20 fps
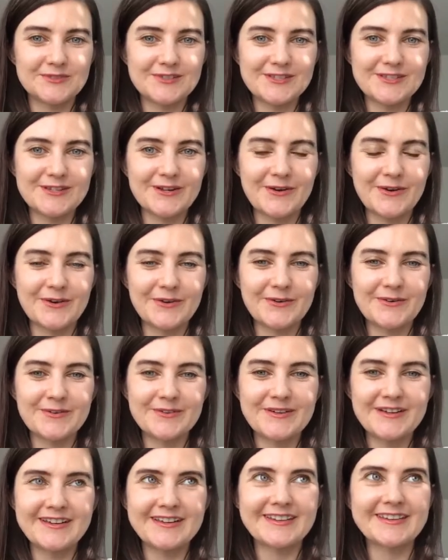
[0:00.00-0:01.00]
So
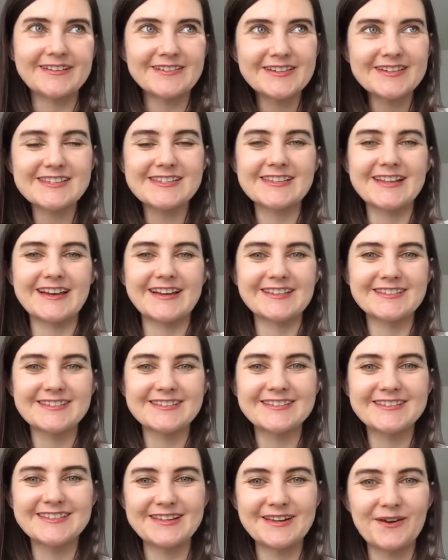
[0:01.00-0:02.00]
there is that,
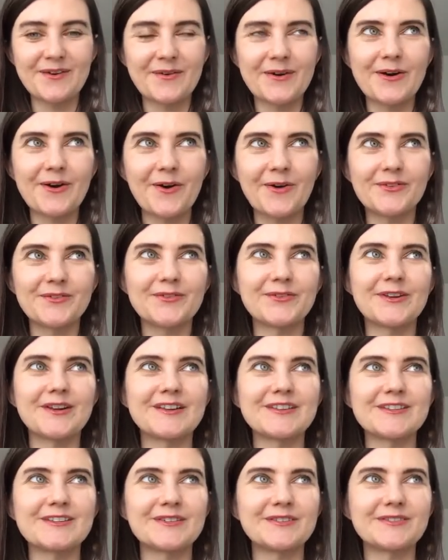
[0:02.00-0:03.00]
you know, a
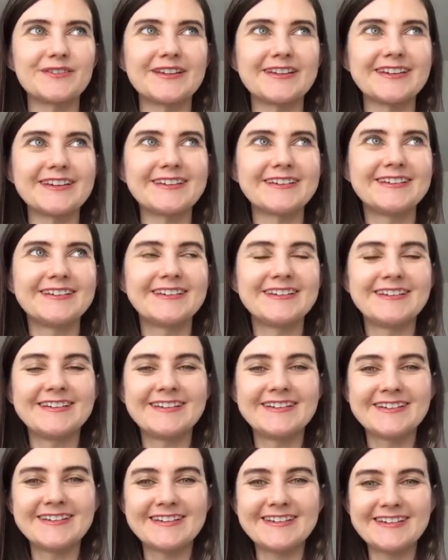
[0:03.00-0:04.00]
confidence of like,
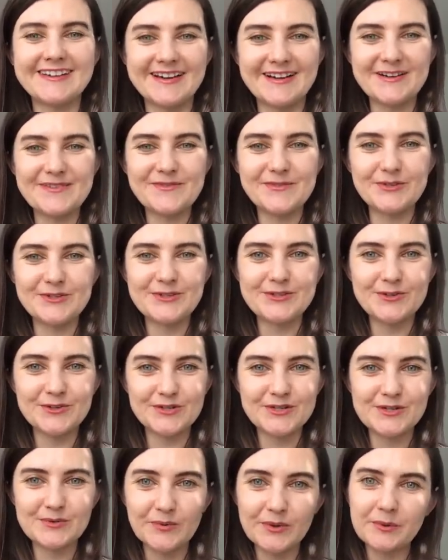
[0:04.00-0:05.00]
yeah, what's
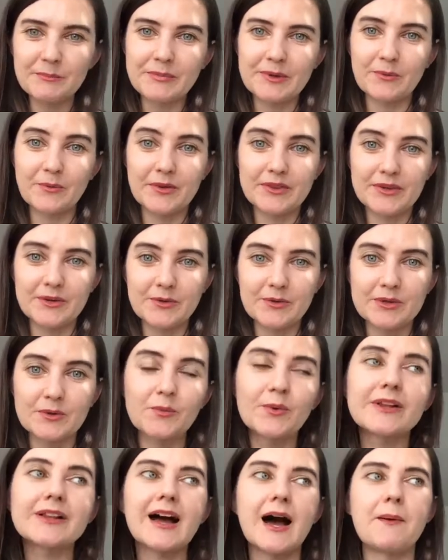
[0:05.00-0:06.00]
yours will be with you. It
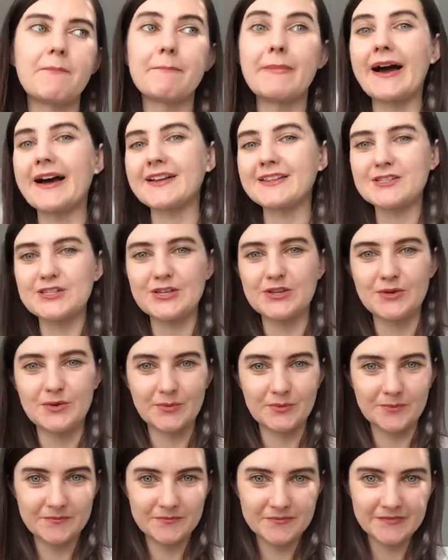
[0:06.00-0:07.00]
will come back to you.